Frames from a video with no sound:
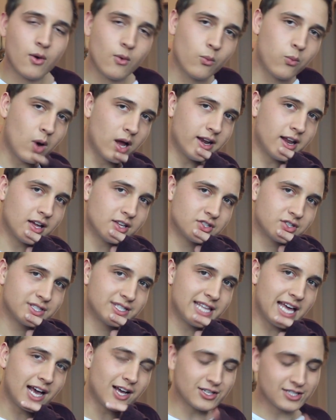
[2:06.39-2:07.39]

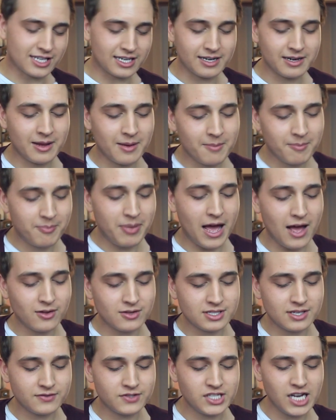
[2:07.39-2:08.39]
100,000
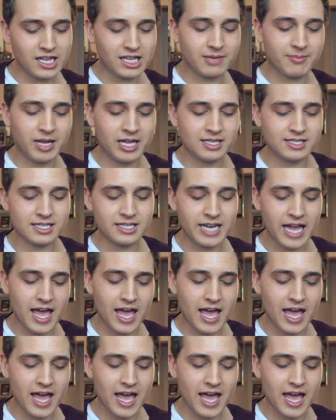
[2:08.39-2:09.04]
pounds of jelly beans a day.